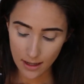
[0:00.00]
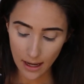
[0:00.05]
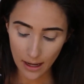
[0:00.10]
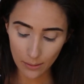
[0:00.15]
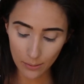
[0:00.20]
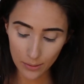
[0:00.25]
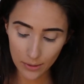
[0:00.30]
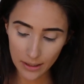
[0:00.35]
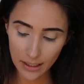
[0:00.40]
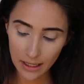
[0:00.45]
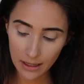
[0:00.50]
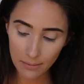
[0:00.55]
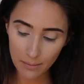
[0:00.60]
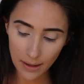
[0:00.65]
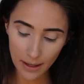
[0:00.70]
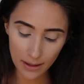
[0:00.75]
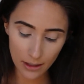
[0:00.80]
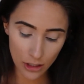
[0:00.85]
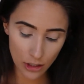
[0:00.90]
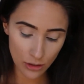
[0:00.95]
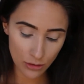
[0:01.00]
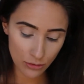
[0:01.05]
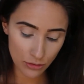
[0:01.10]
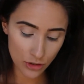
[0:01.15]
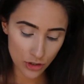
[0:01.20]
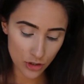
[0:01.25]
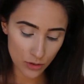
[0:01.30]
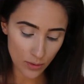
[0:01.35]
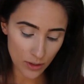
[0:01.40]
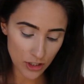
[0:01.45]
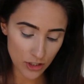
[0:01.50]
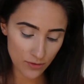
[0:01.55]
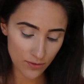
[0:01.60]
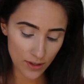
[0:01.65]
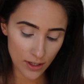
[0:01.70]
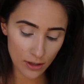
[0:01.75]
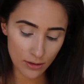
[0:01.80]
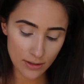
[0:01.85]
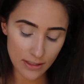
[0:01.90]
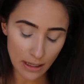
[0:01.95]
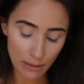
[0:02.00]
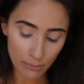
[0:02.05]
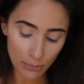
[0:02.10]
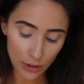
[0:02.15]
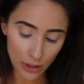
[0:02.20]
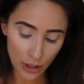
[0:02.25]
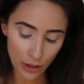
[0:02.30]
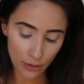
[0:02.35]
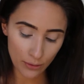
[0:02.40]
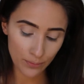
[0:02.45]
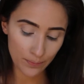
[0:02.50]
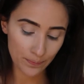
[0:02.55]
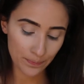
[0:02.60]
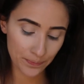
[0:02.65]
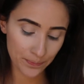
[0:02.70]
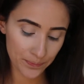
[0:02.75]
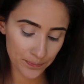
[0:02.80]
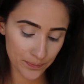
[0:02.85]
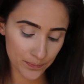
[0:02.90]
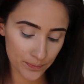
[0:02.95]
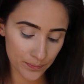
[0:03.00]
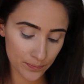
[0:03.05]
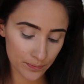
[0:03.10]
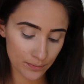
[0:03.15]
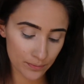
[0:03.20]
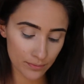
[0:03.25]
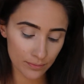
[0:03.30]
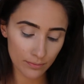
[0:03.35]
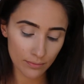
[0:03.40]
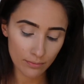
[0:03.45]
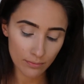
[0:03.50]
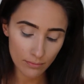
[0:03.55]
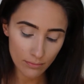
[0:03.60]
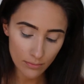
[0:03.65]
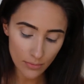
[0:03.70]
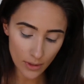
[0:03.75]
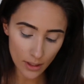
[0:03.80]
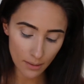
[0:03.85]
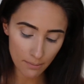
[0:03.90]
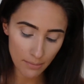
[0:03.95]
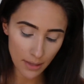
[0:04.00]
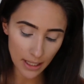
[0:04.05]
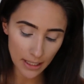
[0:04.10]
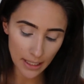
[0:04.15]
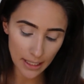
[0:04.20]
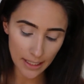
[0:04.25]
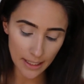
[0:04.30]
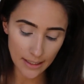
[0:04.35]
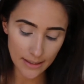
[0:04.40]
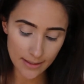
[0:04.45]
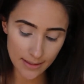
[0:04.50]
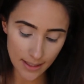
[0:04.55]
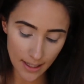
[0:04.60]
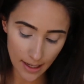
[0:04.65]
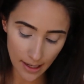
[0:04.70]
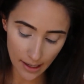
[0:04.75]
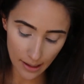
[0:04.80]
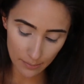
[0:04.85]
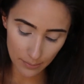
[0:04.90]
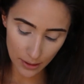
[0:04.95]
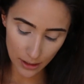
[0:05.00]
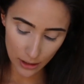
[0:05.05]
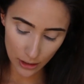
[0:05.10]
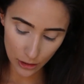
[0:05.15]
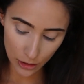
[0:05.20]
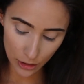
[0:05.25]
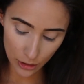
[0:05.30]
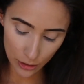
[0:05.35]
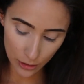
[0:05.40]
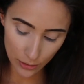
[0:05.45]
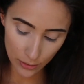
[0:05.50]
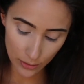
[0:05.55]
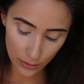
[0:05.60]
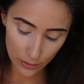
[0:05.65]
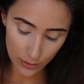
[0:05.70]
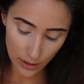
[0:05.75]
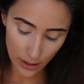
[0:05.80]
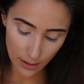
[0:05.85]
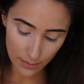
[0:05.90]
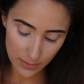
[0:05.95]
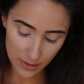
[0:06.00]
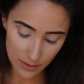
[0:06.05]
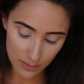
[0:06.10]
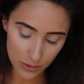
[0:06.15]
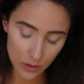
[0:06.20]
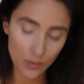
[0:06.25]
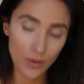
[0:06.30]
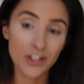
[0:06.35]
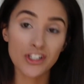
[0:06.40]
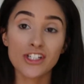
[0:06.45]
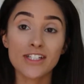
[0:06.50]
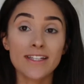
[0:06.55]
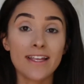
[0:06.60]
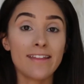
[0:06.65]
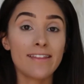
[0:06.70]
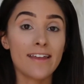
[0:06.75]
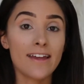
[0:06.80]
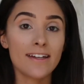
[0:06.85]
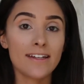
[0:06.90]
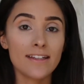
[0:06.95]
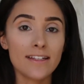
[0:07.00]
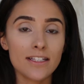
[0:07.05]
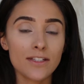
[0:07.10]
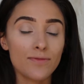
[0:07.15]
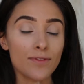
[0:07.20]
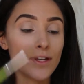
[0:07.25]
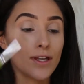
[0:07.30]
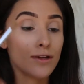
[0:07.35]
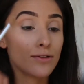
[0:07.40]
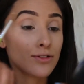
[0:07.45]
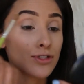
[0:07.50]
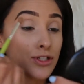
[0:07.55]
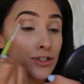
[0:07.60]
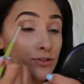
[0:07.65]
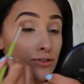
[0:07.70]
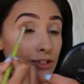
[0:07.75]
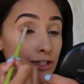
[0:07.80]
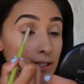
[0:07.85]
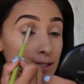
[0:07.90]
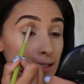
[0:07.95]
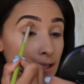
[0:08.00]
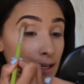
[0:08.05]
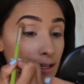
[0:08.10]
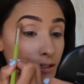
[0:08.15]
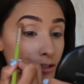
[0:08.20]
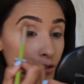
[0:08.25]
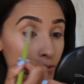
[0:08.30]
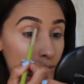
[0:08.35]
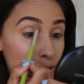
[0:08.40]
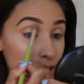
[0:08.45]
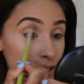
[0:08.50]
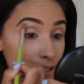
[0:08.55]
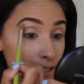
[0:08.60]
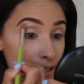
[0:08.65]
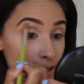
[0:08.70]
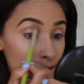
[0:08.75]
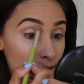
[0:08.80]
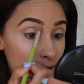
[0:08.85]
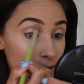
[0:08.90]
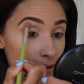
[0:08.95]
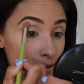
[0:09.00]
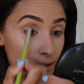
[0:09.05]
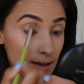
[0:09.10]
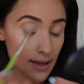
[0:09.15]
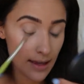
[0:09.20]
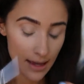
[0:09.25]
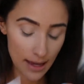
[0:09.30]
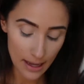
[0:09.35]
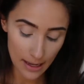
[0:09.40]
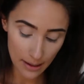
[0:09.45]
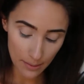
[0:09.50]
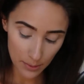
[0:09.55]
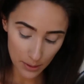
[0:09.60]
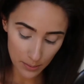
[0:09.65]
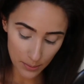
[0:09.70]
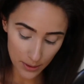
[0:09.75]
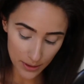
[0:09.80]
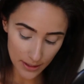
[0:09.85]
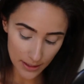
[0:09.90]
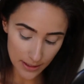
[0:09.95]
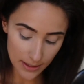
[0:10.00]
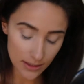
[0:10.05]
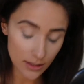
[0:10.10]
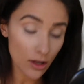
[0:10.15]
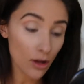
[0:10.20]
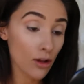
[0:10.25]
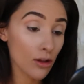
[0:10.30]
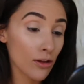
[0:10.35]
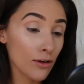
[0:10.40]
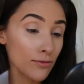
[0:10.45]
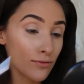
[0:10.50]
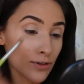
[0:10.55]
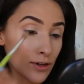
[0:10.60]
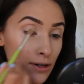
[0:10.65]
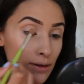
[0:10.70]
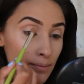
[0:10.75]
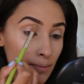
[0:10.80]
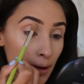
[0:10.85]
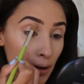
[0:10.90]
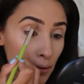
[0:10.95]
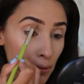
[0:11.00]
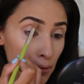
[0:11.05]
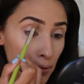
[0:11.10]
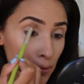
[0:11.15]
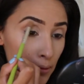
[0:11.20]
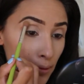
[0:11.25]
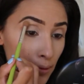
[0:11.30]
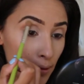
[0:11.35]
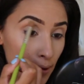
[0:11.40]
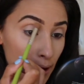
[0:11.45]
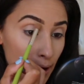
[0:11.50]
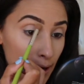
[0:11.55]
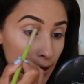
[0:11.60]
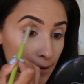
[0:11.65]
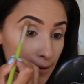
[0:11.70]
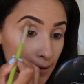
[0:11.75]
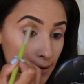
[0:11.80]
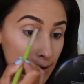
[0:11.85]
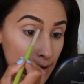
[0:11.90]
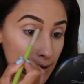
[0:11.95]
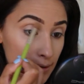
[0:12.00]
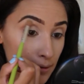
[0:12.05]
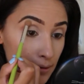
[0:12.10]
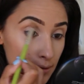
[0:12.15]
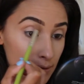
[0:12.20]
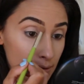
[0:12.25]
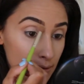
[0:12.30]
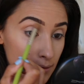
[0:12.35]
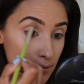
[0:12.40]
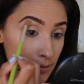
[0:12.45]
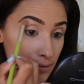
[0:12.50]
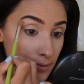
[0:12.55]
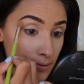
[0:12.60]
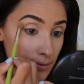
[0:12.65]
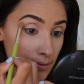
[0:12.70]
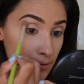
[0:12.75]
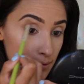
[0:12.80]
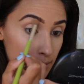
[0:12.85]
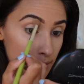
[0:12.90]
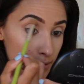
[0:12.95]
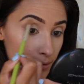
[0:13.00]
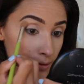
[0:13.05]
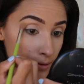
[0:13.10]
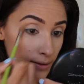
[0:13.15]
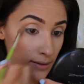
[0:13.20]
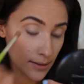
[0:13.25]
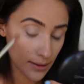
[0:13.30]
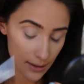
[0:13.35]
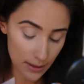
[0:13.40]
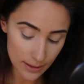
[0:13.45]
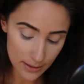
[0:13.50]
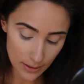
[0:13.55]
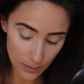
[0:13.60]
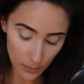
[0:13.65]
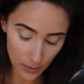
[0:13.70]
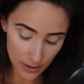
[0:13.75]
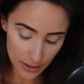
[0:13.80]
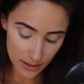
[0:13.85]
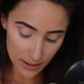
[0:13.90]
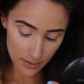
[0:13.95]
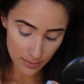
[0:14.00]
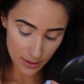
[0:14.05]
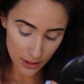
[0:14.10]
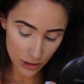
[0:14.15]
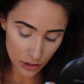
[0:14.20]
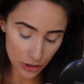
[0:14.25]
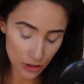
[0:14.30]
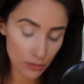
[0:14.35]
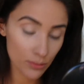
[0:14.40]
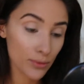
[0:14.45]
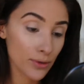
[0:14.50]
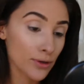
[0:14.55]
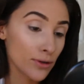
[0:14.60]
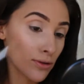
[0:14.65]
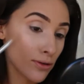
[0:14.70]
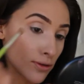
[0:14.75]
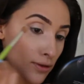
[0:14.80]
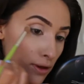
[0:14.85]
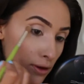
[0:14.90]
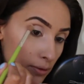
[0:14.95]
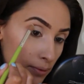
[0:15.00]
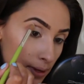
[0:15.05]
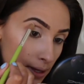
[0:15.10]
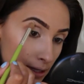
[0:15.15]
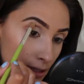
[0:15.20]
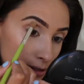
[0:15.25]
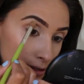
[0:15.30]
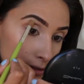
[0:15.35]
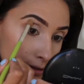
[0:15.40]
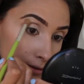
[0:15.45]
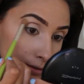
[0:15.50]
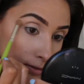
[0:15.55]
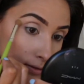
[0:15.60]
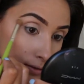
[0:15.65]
I will link my huge swatch video down below. But like I said, I am going to include some swatches at the end of this video too, just in case you missed it. And I'm going to put this all over my whole eyelid, because I want it to be super glowy